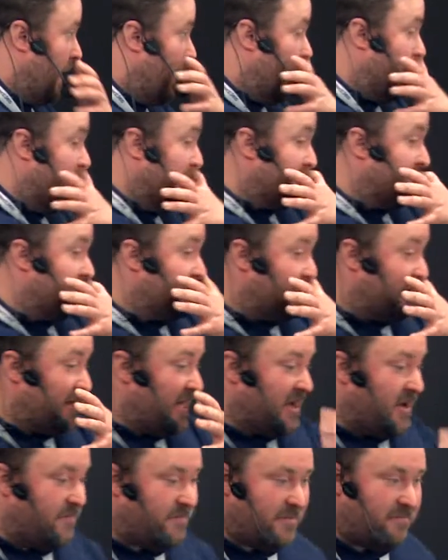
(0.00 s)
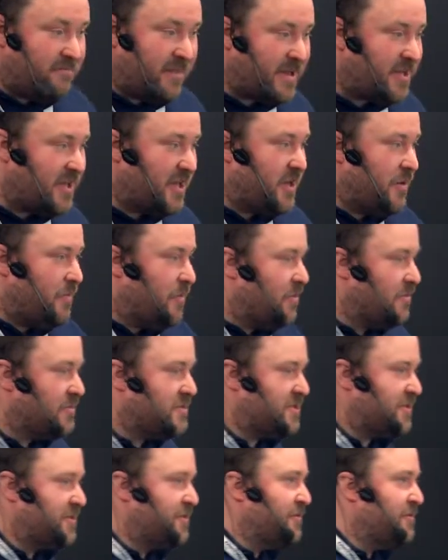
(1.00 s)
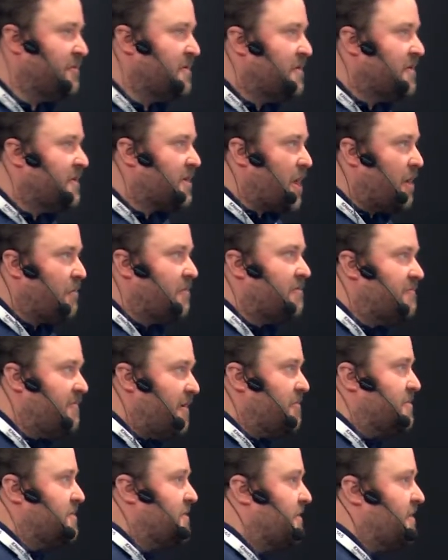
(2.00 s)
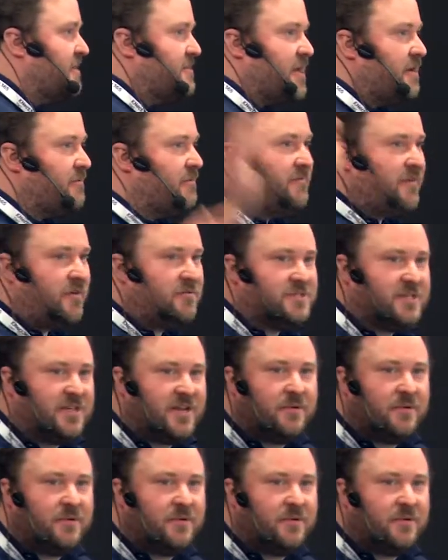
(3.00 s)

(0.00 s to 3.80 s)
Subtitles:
And this is the thing I've been begging you all to go and vote on. Has anyone voted?